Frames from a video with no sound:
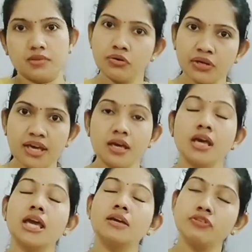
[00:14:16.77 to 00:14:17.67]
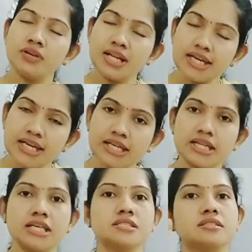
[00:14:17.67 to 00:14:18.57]
Okay, if you will
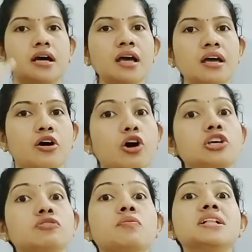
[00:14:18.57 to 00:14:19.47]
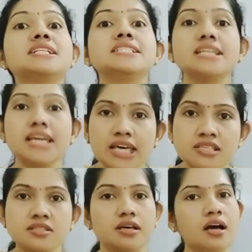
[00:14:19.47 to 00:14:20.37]
increase the or if you will
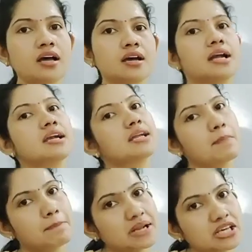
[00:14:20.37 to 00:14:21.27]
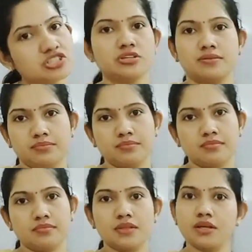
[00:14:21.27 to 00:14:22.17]
change the temperature.
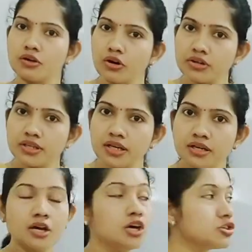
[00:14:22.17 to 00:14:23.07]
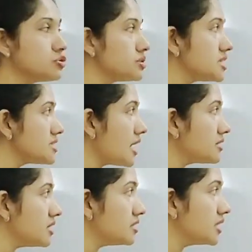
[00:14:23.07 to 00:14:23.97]
Got it? So these
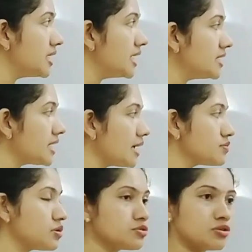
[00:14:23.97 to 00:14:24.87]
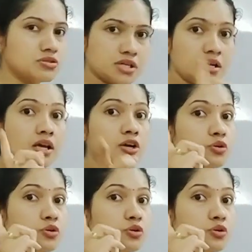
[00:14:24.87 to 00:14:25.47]
are the three types of solution.